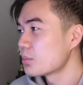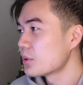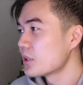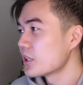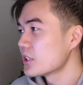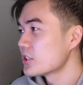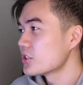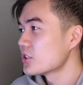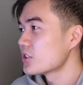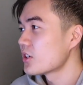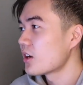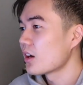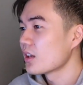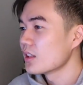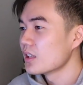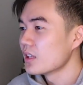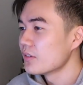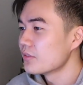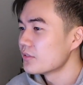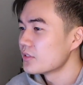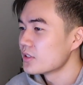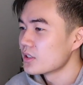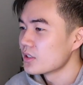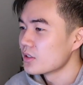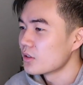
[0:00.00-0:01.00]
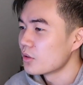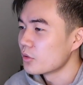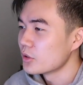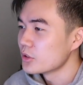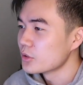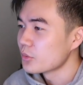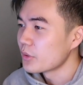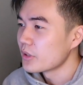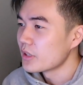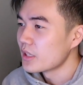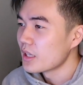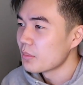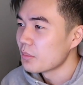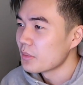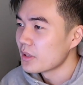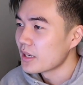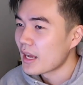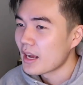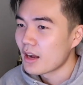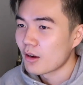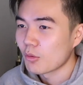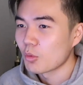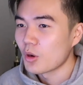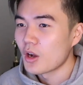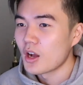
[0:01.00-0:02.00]
predictions are. I love to always read them and
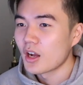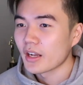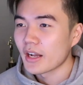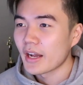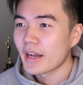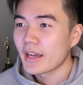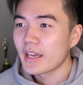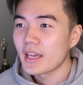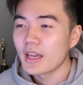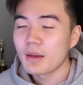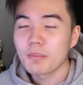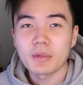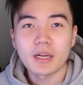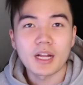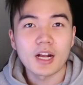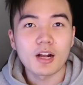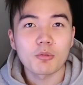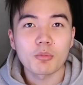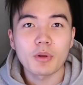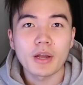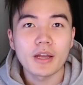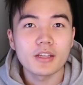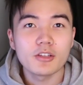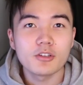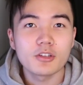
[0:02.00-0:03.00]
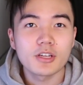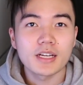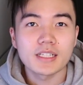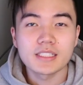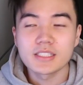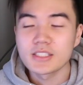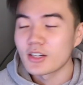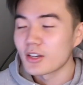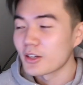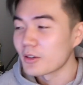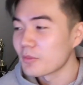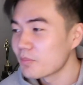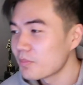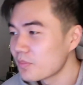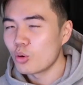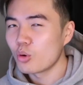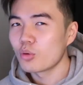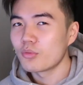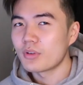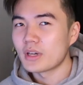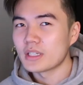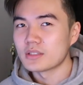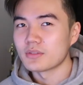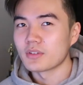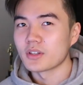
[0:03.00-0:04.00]
how wrong I am and how right you guys are,
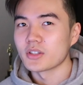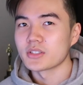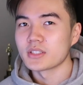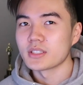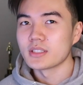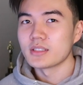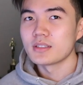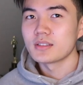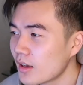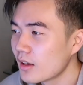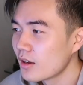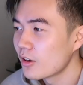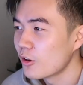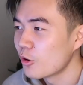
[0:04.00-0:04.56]
or vice versa.